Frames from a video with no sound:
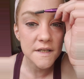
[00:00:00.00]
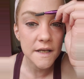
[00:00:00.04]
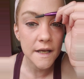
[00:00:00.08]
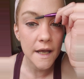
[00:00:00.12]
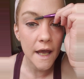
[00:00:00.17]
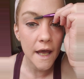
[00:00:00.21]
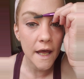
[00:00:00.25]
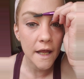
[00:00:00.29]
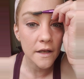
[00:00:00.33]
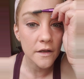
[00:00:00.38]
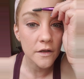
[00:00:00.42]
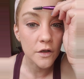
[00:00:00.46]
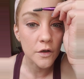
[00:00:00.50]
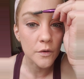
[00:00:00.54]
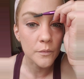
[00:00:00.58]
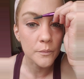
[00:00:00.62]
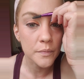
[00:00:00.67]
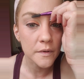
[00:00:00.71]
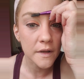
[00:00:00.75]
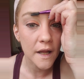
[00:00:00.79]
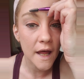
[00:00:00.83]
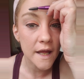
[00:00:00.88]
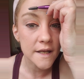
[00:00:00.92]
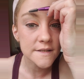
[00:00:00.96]
again. You're
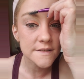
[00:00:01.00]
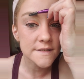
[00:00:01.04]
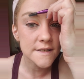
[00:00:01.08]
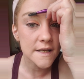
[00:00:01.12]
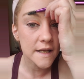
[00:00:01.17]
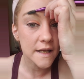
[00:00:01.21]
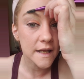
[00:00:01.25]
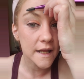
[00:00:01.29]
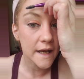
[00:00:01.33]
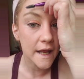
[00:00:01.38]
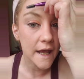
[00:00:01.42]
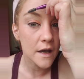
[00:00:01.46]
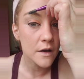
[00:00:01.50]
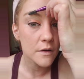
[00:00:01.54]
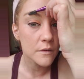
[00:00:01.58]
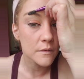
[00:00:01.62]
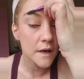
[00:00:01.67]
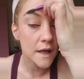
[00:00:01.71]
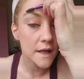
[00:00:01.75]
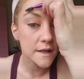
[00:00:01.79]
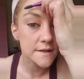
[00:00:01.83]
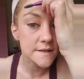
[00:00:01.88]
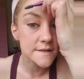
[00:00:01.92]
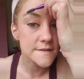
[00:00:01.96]
blending it out
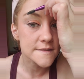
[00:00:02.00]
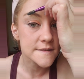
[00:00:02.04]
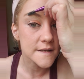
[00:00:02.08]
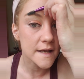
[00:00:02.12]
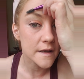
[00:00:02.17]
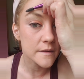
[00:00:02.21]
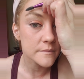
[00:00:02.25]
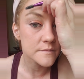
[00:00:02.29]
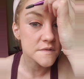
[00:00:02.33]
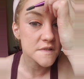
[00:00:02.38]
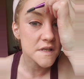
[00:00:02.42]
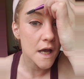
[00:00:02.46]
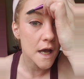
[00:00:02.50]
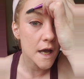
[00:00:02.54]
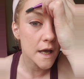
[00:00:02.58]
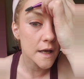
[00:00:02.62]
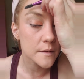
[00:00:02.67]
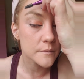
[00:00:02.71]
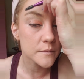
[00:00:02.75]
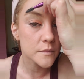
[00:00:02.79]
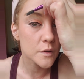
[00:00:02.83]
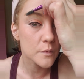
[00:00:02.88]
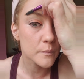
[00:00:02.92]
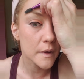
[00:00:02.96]
at the same
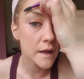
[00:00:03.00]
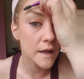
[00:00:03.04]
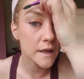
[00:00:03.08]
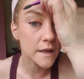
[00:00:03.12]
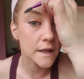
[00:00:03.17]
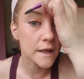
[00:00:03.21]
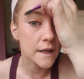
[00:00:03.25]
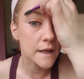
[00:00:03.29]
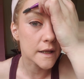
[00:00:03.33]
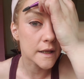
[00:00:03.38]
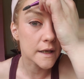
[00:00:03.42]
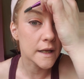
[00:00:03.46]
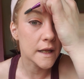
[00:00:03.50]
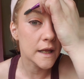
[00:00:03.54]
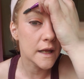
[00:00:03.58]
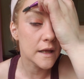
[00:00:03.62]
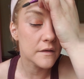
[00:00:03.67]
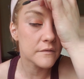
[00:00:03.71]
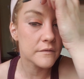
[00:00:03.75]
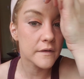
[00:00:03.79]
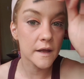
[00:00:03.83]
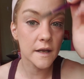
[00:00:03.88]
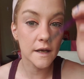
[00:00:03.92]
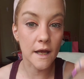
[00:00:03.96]
time. You're making it
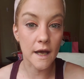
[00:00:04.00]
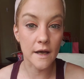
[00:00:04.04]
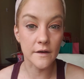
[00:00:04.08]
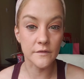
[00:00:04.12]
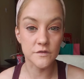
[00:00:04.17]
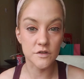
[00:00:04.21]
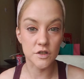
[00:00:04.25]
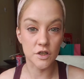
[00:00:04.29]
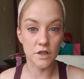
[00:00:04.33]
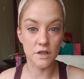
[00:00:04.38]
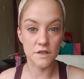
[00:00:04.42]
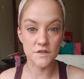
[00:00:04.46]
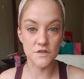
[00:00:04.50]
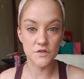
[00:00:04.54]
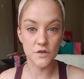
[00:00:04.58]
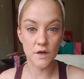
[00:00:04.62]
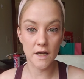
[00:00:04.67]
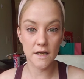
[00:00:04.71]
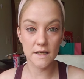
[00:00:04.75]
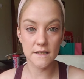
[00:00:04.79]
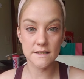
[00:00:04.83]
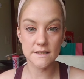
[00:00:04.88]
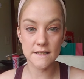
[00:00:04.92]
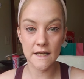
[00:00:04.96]
even after you
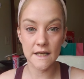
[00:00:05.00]
straightened